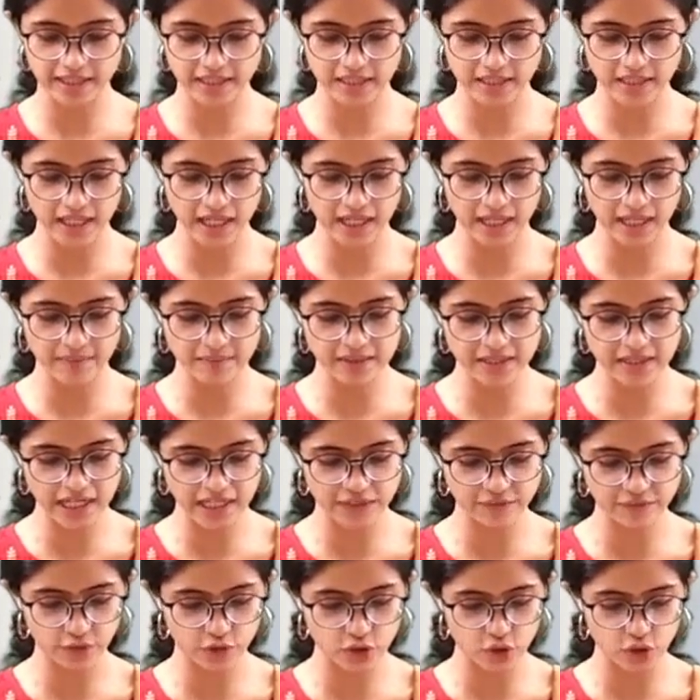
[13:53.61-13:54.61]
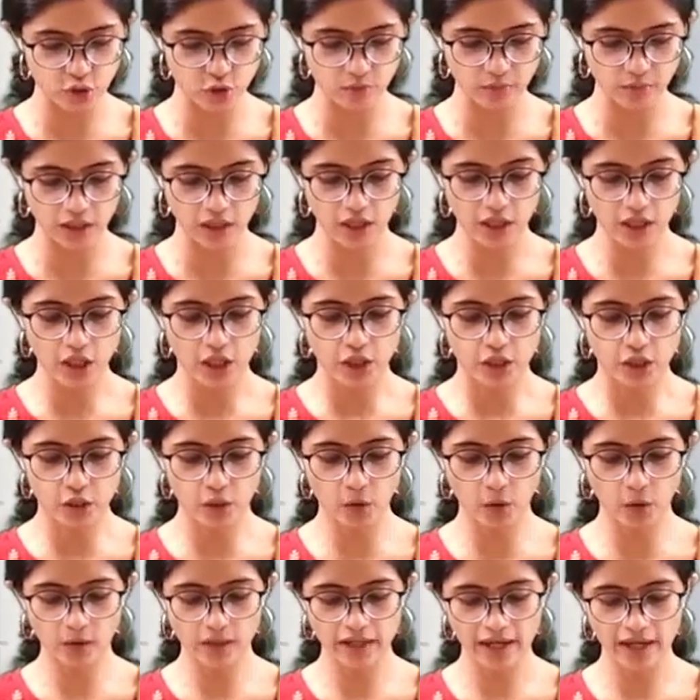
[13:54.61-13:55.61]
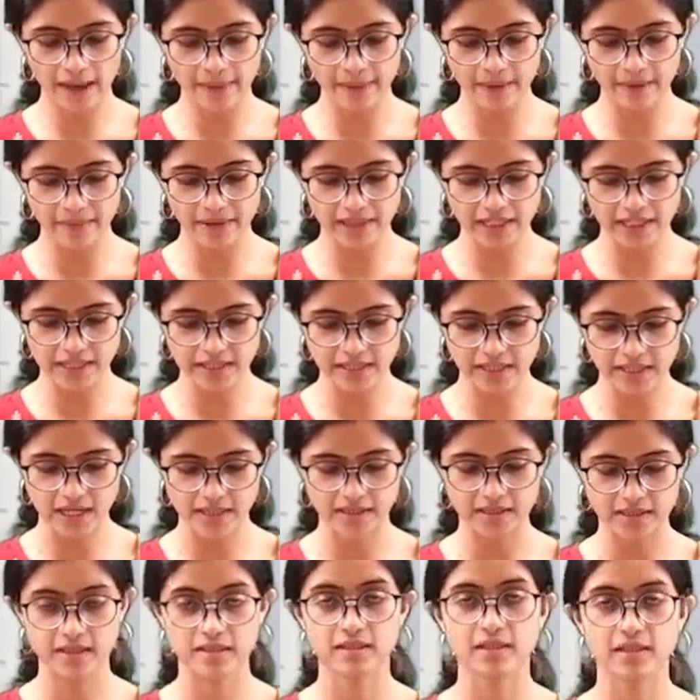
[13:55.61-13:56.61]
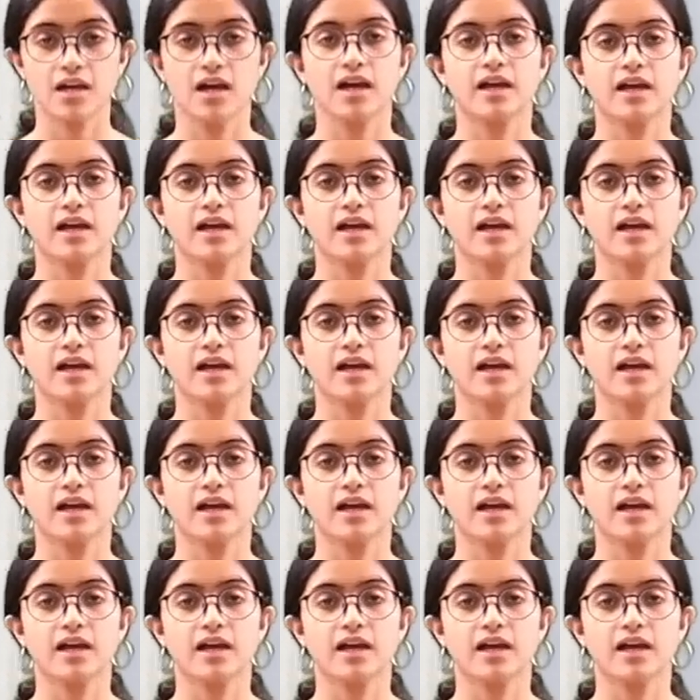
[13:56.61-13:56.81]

TNM stands for tumor, node and the metastasis.